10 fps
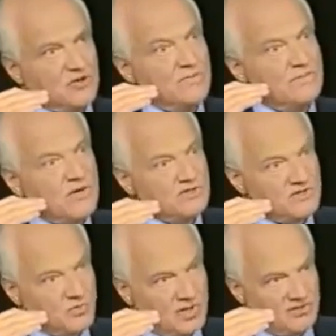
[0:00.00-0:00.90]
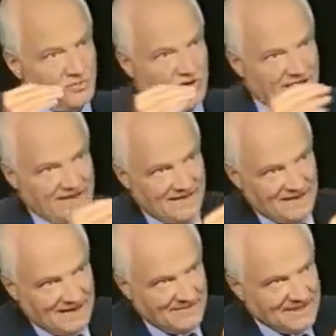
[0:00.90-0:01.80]
and to impose it worldwide.
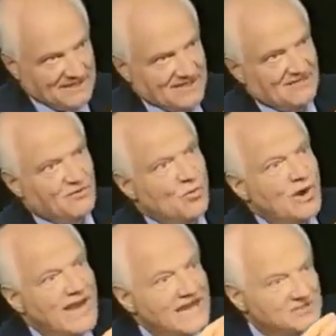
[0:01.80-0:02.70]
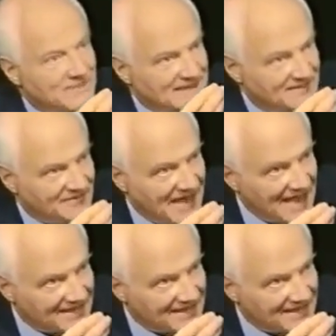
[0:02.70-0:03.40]
Now let me just give you one aspect of